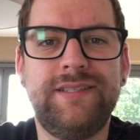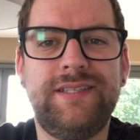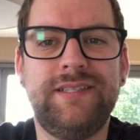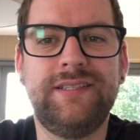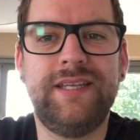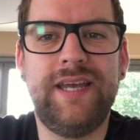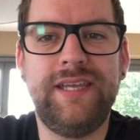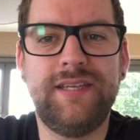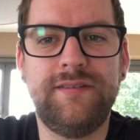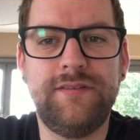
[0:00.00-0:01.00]
skill that I
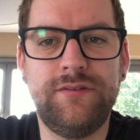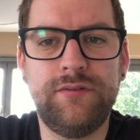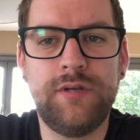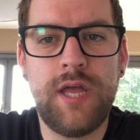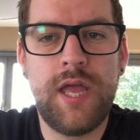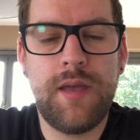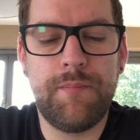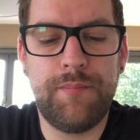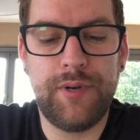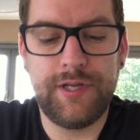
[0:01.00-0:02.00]
can do.
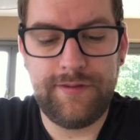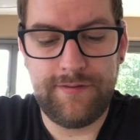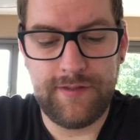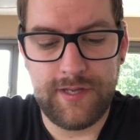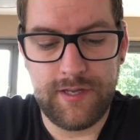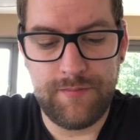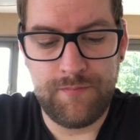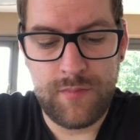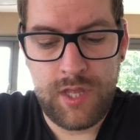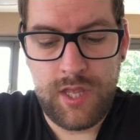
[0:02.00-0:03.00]
But
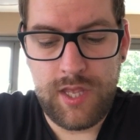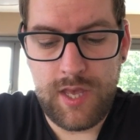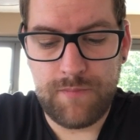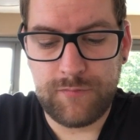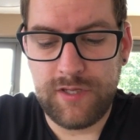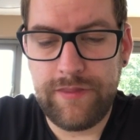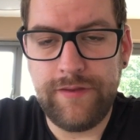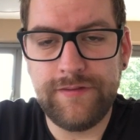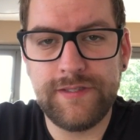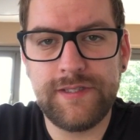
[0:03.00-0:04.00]
yeah, the
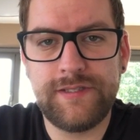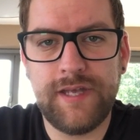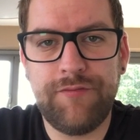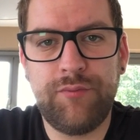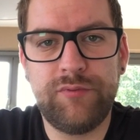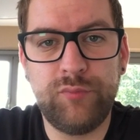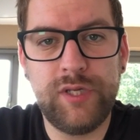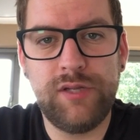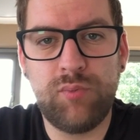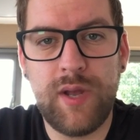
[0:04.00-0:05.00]
thesis itself went
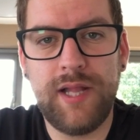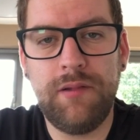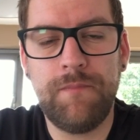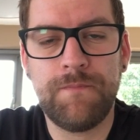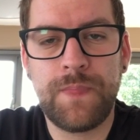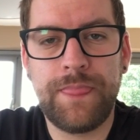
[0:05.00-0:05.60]
really well.